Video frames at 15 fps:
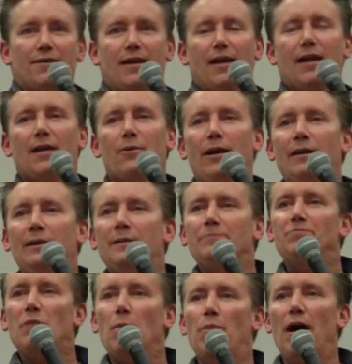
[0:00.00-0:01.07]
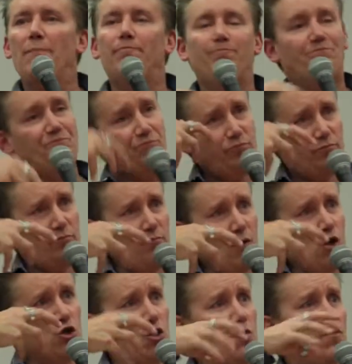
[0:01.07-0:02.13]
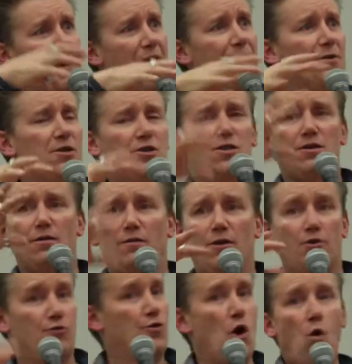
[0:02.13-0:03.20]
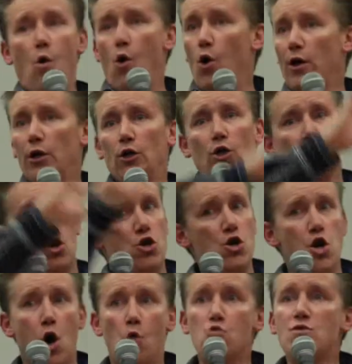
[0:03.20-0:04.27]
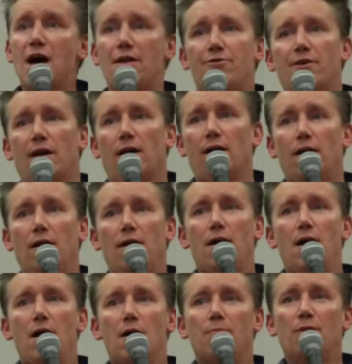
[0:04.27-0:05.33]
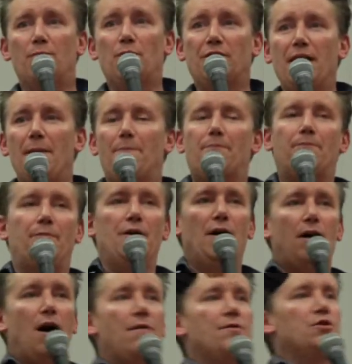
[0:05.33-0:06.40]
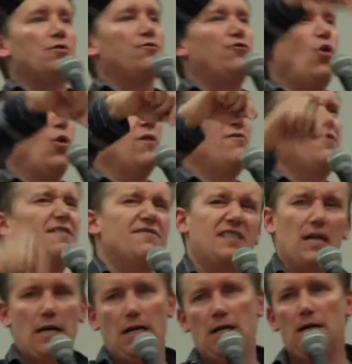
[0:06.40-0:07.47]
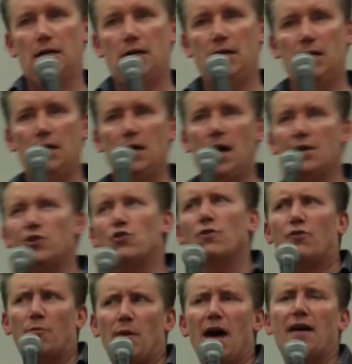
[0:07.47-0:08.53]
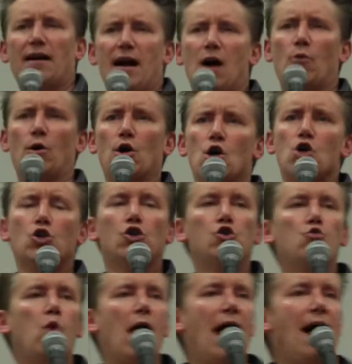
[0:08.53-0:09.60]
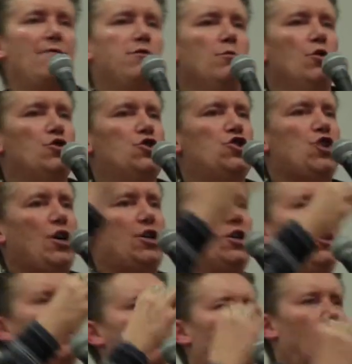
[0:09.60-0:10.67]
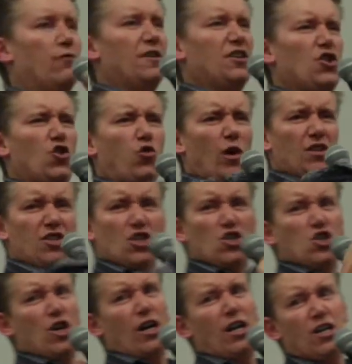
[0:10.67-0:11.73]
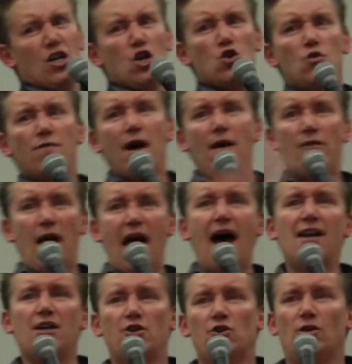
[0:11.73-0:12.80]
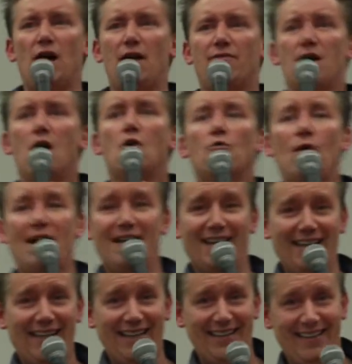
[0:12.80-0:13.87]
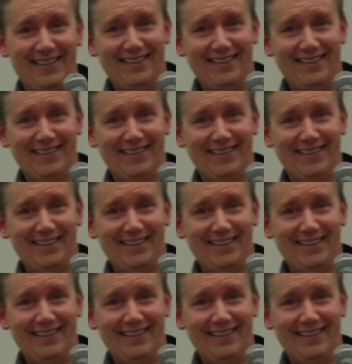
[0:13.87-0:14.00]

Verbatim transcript: the thing anyway. But... So you've got this, there's no oil, no nothing. But put that the oven to 450. And you do it for about an hour. You will have the most succulent, perfect, crusted chicken you've ever had in your life. Right, honey?